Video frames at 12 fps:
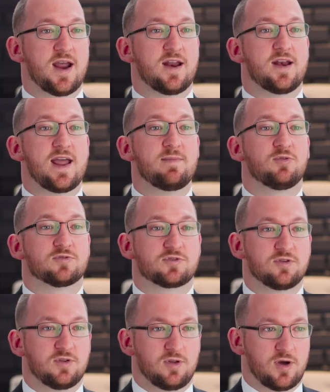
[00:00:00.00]
It
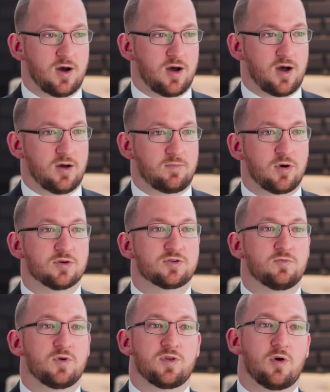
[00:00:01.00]
enables a
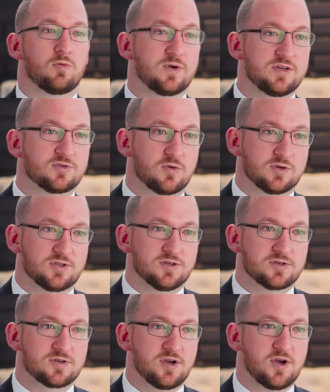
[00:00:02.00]
person with no
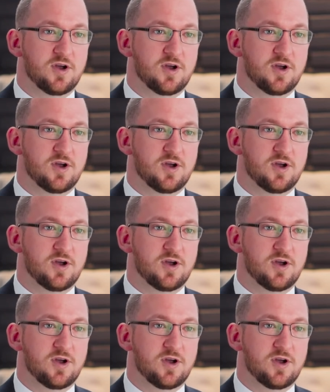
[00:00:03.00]
resources